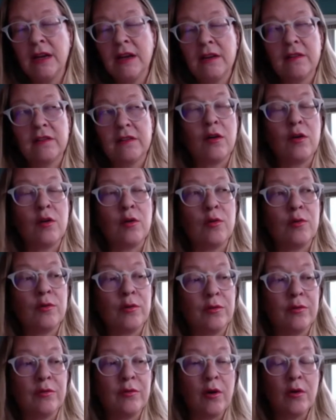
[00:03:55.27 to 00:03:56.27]
So
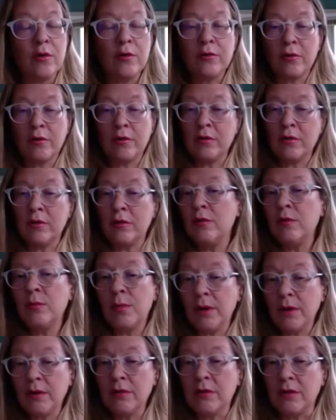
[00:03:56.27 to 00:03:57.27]
those are the new
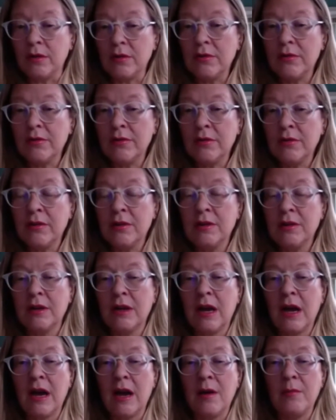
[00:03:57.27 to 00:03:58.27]
builders.
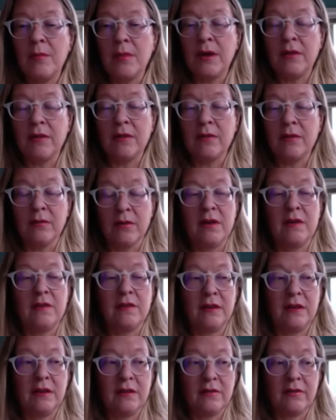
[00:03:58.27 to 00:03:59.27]
And the
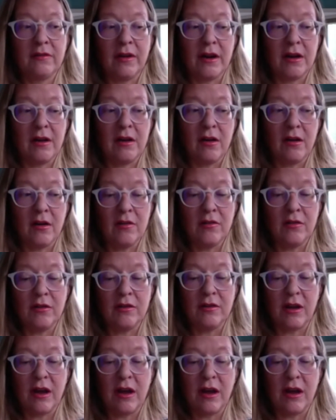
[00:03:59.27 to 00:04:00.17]
reason it's very urgent to